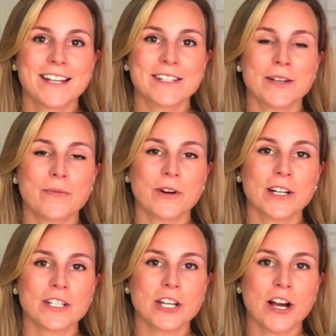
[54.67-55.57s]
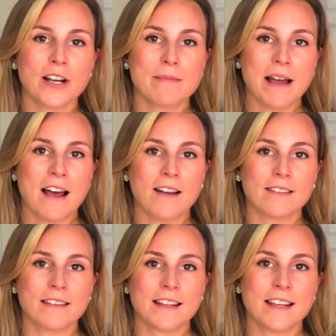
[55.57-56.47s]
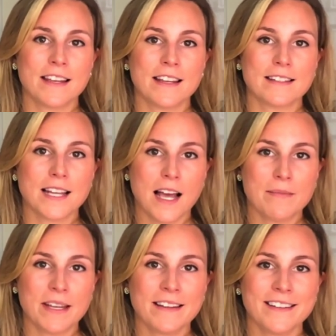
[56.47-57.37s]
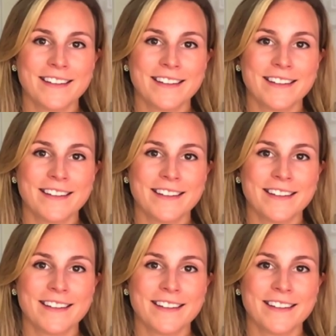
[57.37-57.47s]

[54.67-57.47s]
So we're going to talk about the timing,